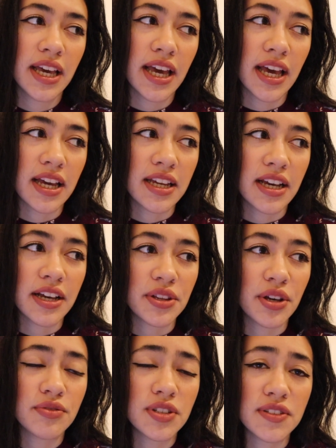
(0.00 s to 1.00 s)
and I
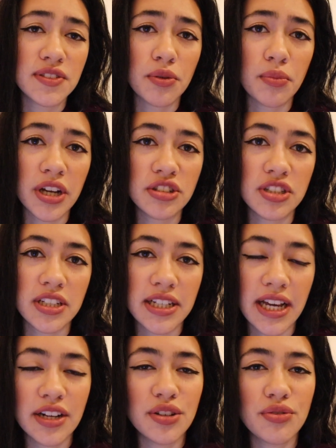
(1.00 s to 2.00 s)
loved it so much, and it
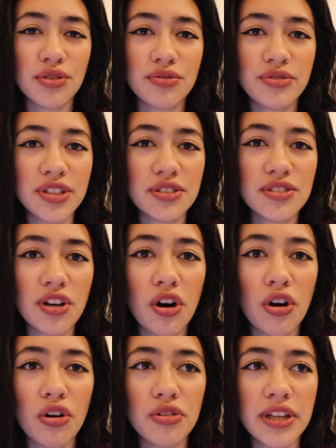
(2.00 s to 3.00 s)
kind of fulfilled
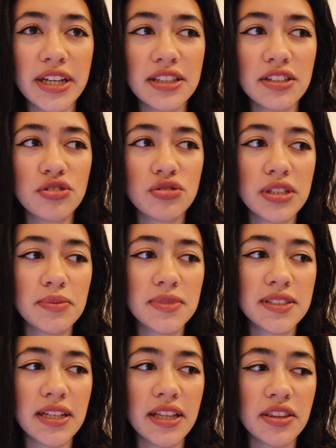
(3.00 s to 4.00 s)
all like the
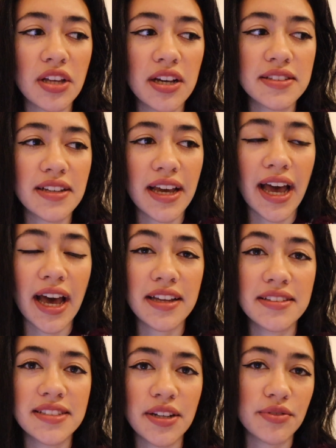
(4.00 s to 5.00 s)
dreams and thoughts I
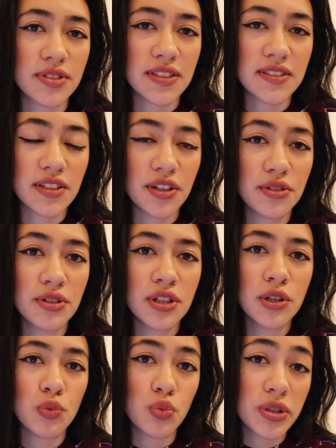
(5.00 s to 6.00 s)
had San Francisco
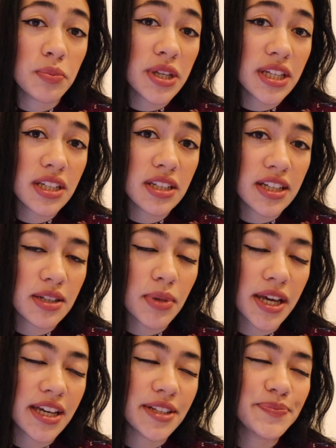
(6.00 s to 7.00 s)
would be in
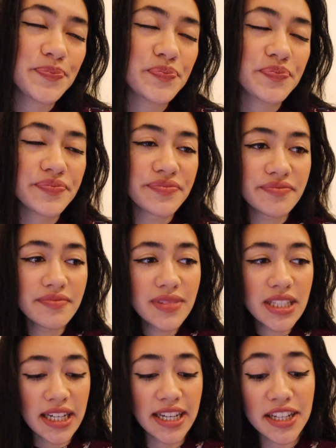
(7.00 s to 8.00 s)
my head.
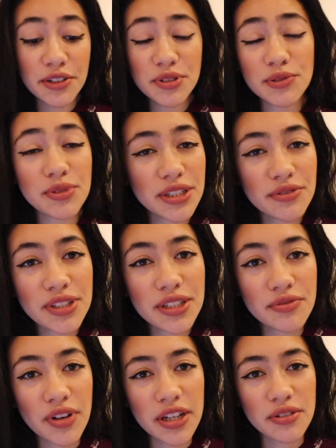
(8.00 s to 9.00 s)
And it was really
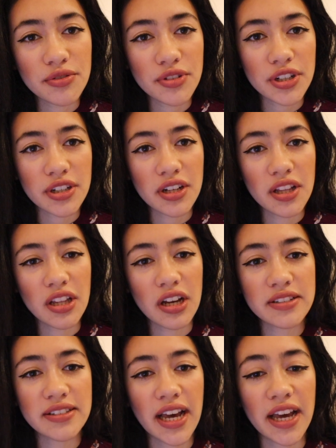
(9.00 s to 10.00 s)
fun for a
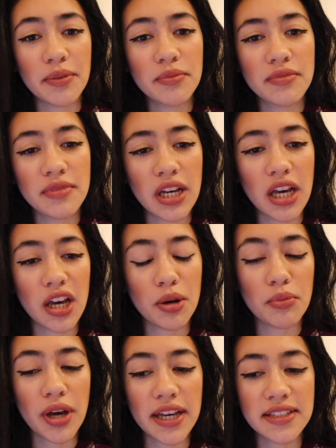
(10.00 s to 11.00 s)
long time.
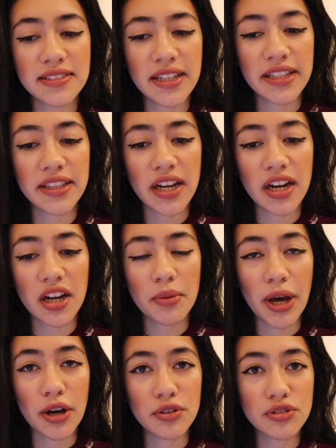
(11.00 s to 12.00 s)
I stayed there
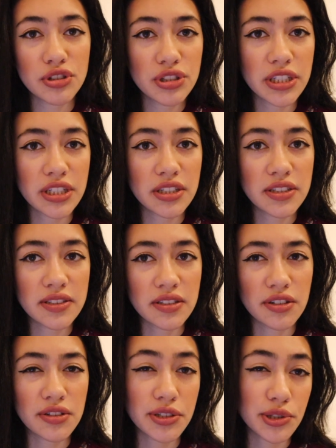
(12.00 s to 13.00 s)
about 2 years,
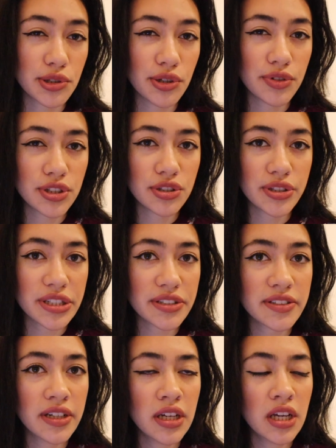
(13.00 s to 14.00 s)
or a little over 2
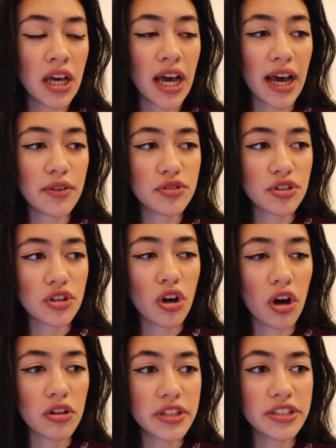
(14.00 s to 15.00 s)
years after
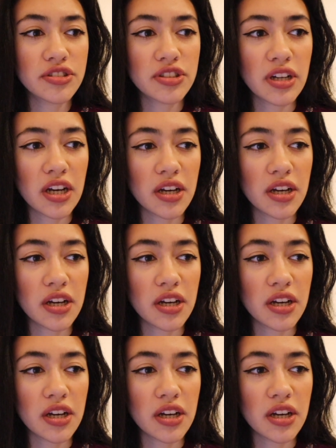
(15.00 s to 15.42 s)
college,